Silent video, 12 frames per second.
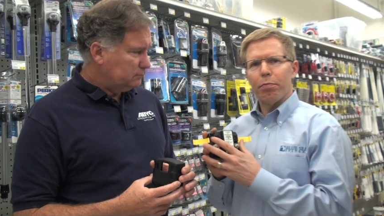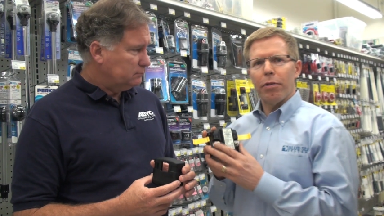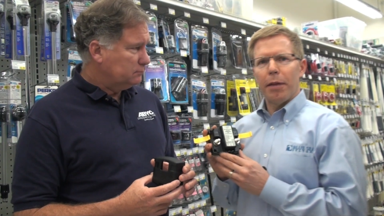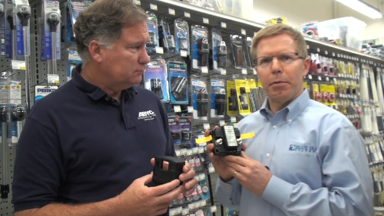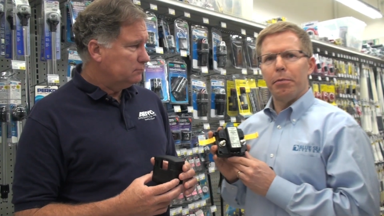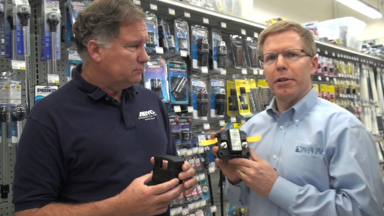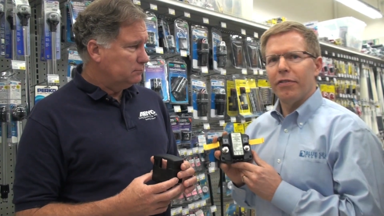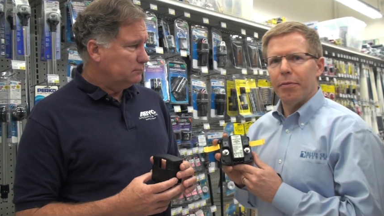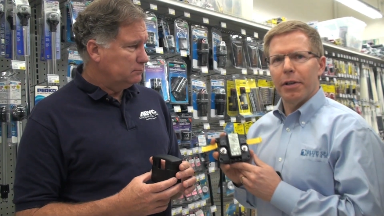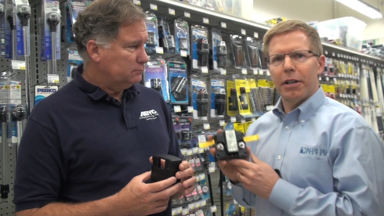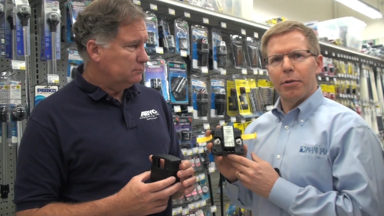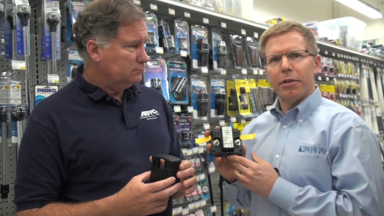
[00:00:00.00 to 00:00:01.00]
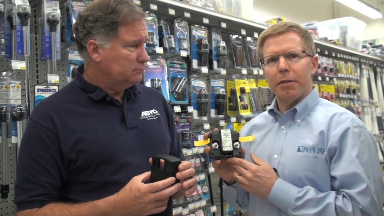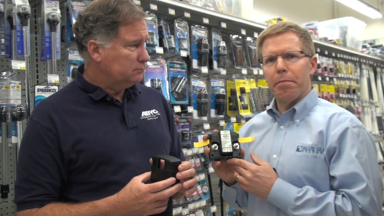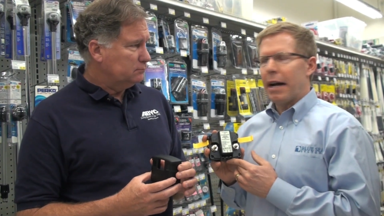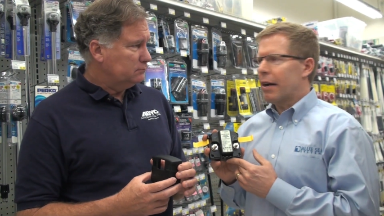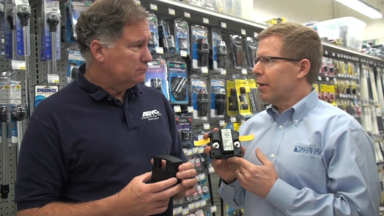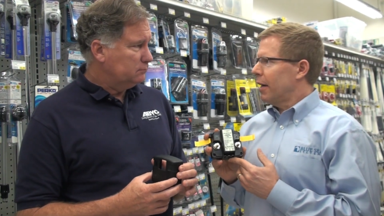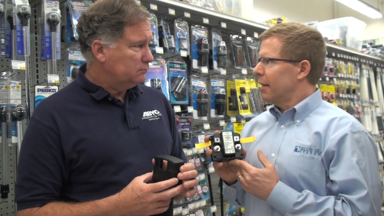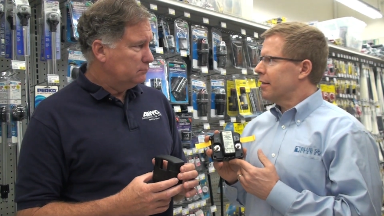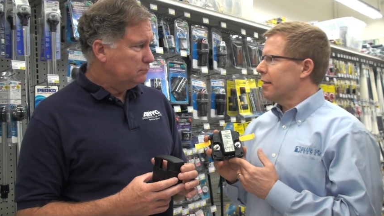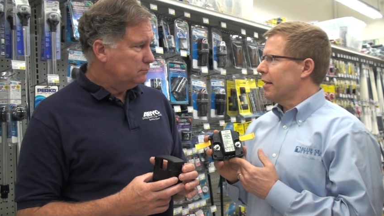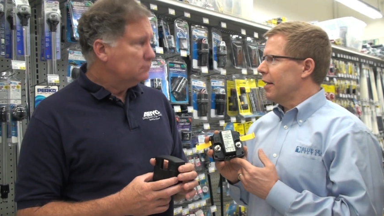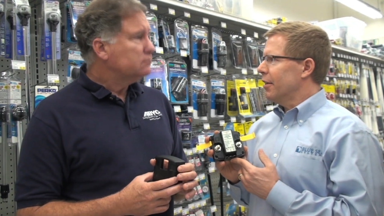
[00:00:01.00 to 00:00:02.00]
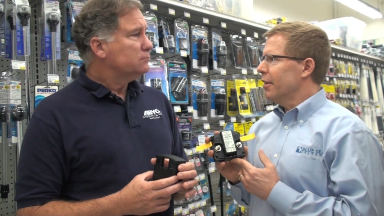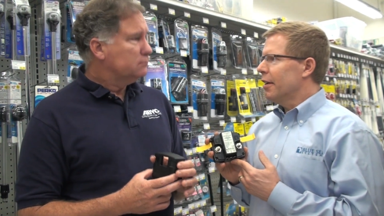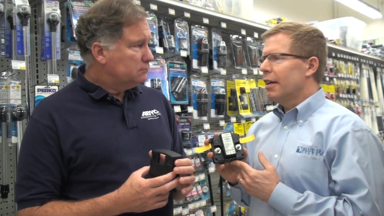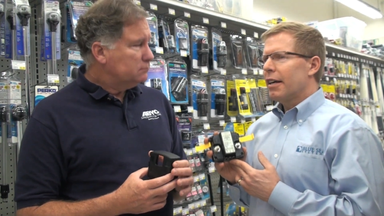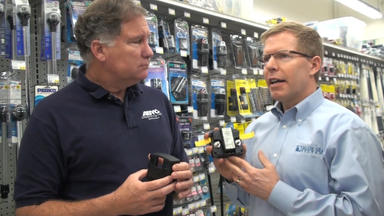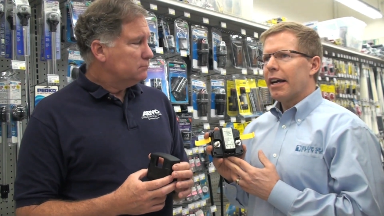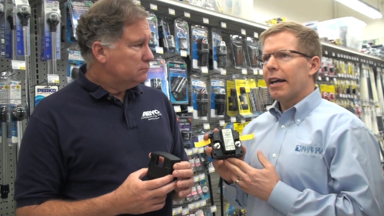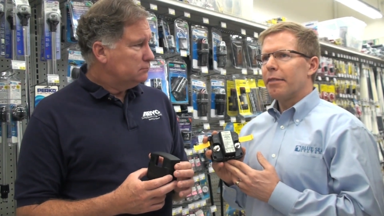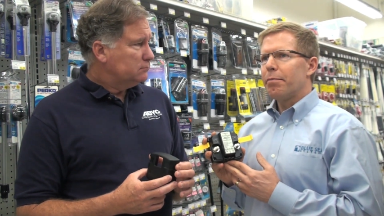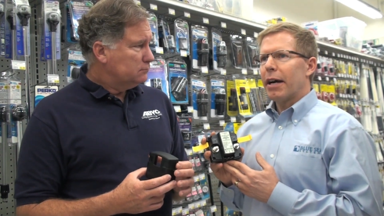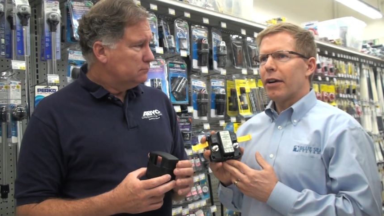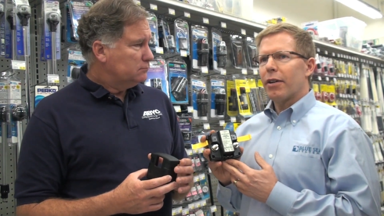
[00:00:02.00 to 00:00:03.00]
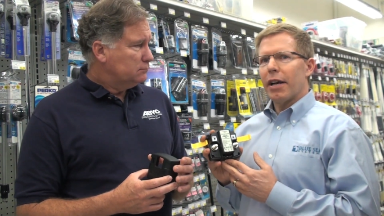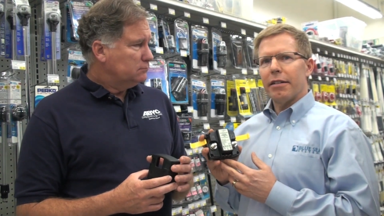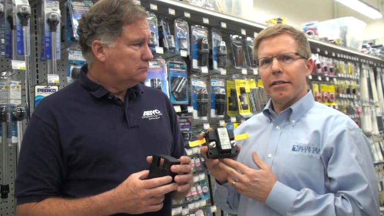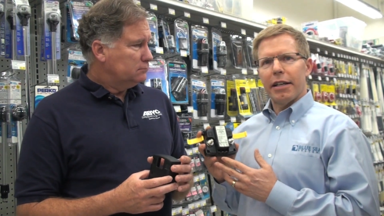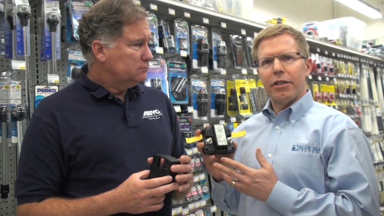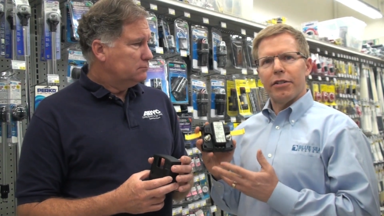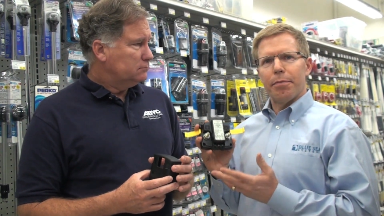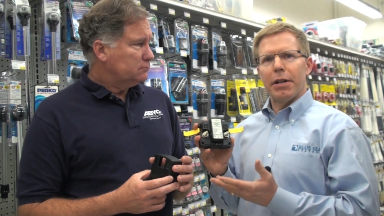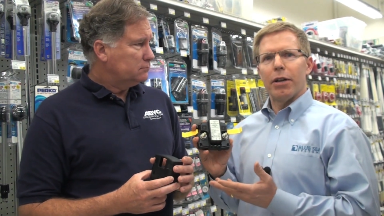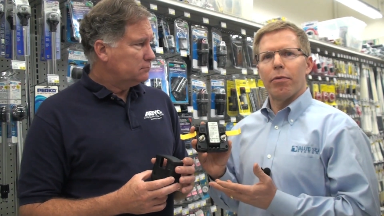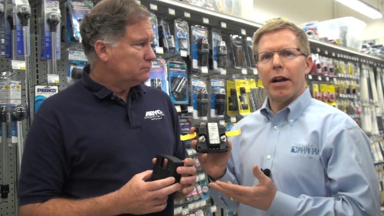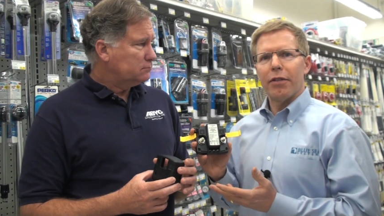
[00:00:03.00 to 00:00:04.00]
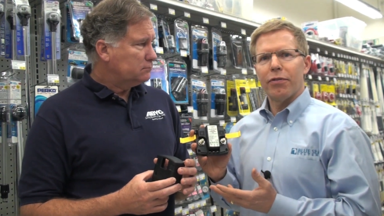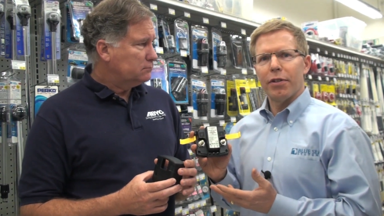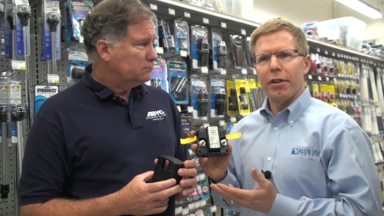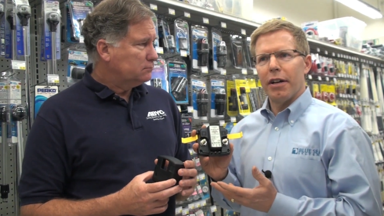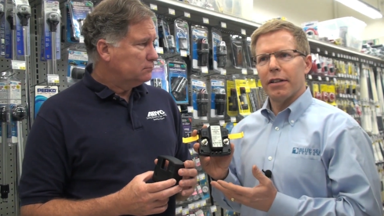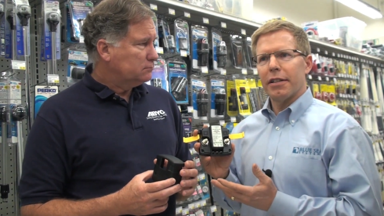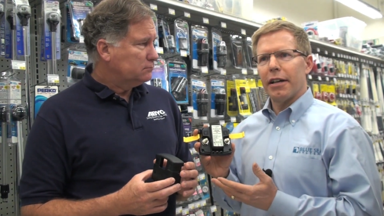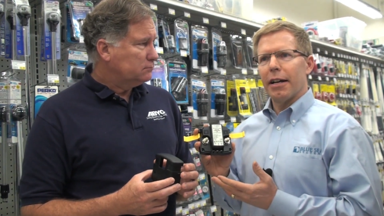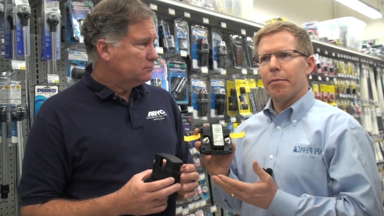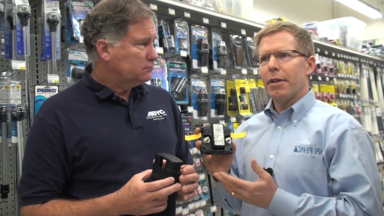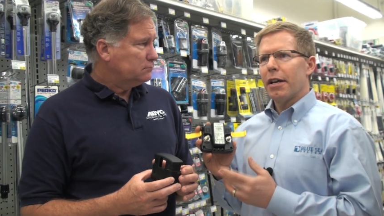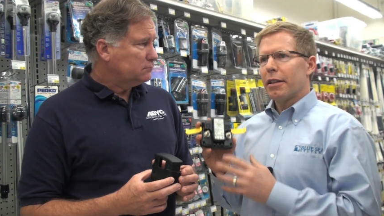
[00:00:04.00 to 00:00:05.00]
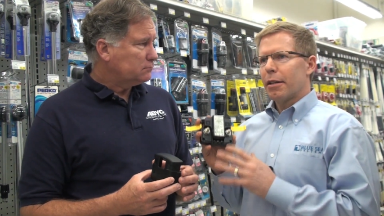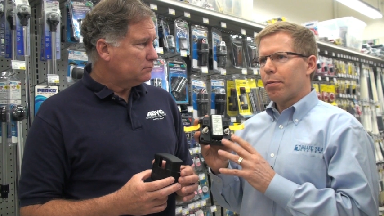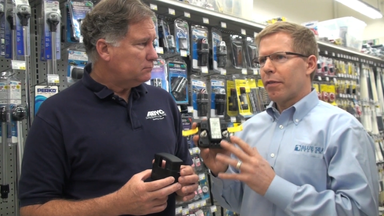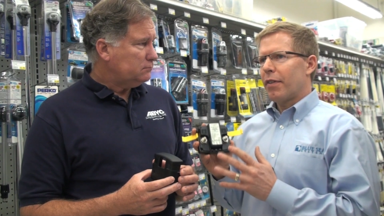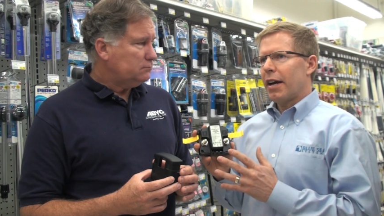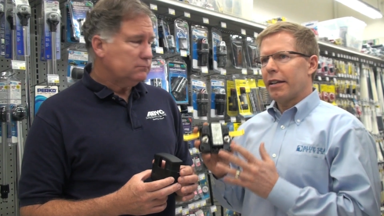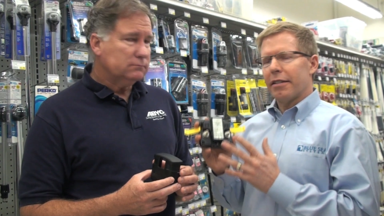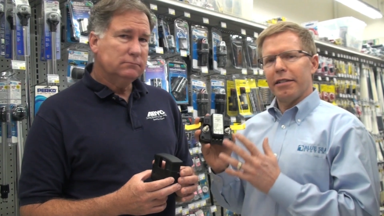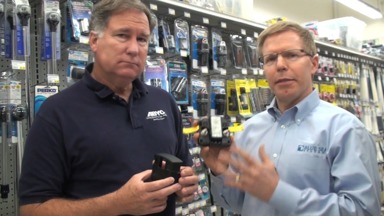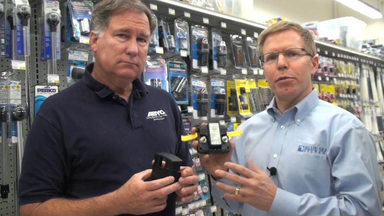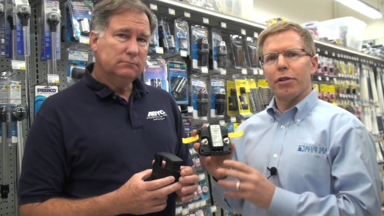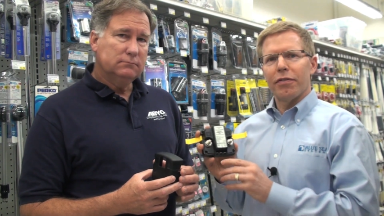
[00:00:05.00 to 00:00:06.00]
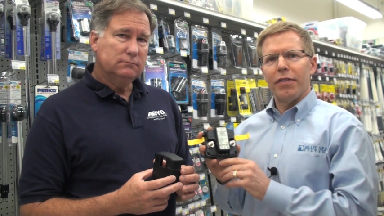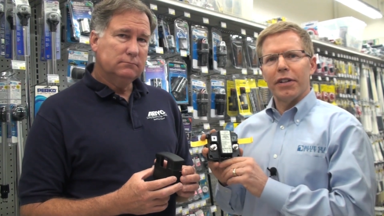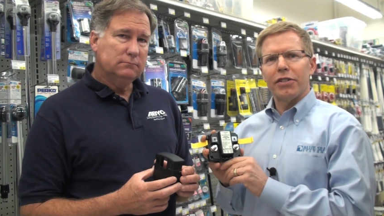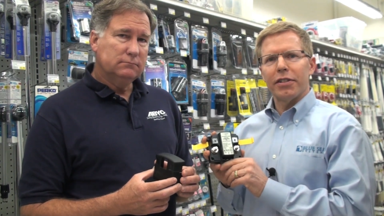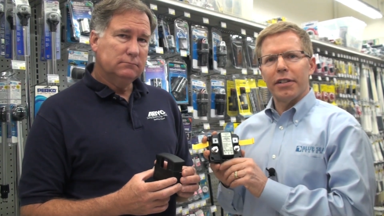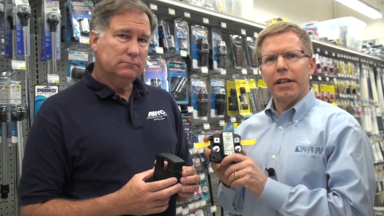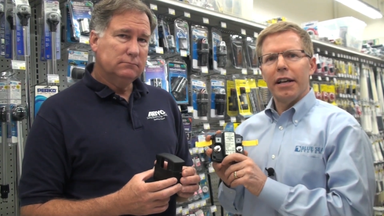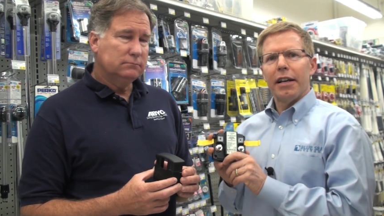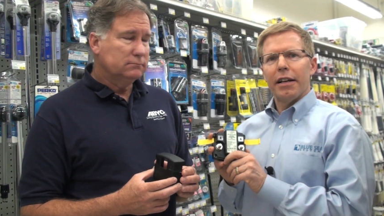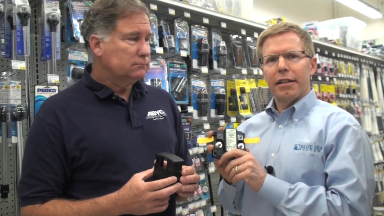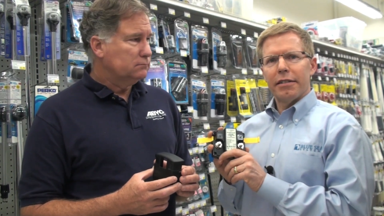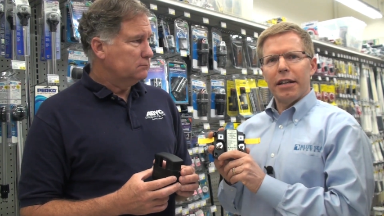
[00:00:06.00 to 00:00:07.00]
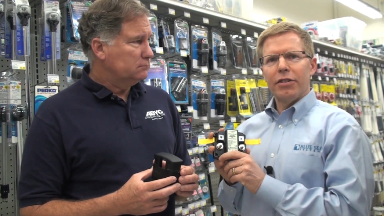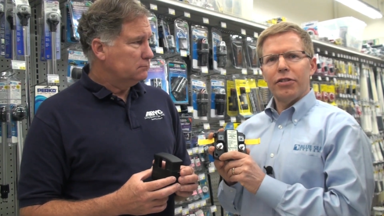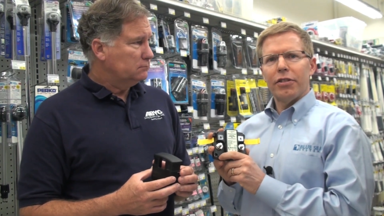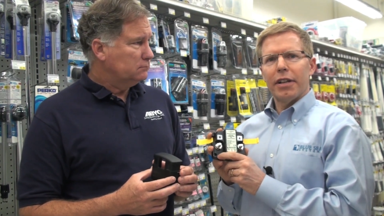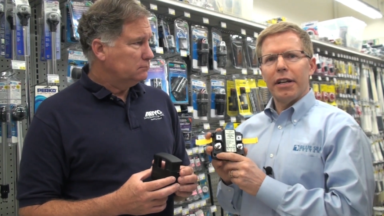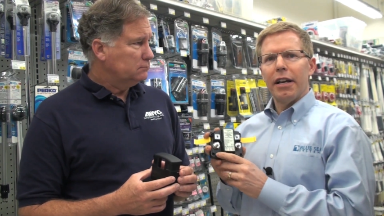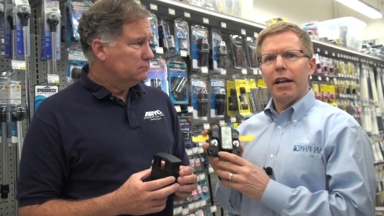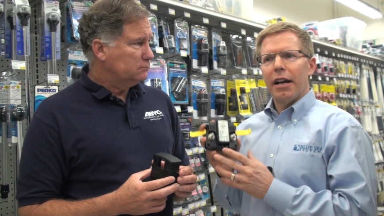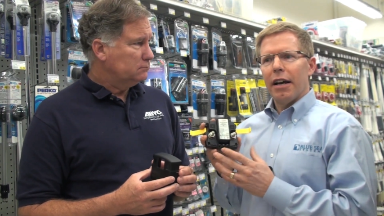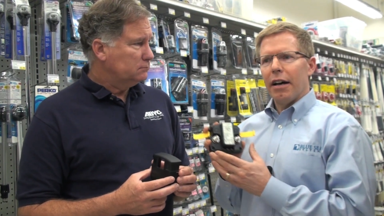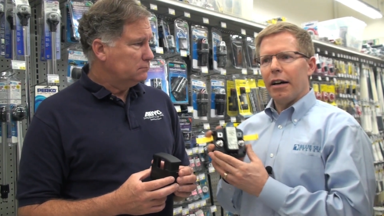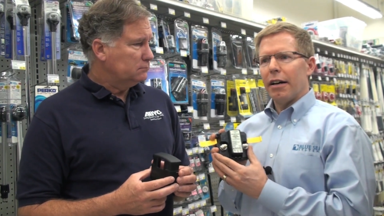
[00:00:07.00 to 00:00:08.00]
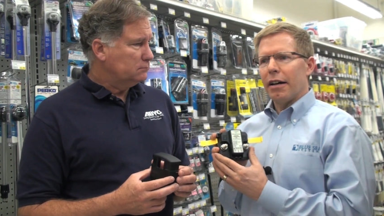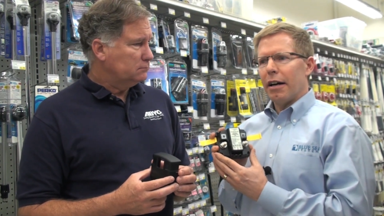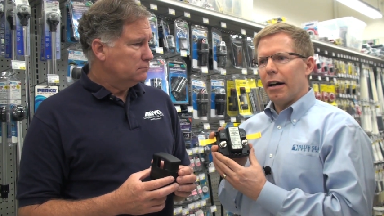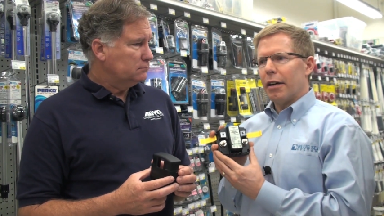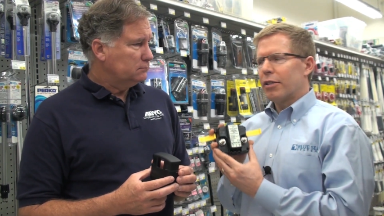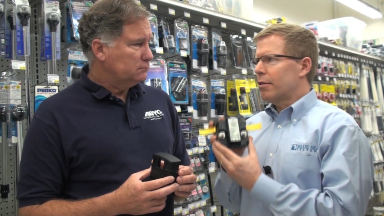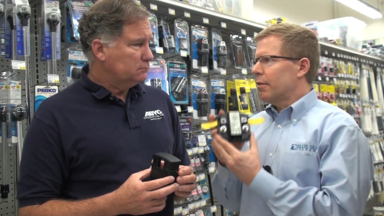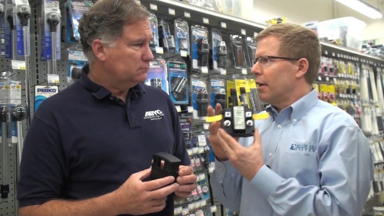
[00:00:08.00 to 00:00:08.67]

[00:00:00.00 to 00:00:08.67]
Speaker 1: are probably familiar with the battery isolator, and battery isolators have been around for a long time. They provide a similar function. Essentially, uh, a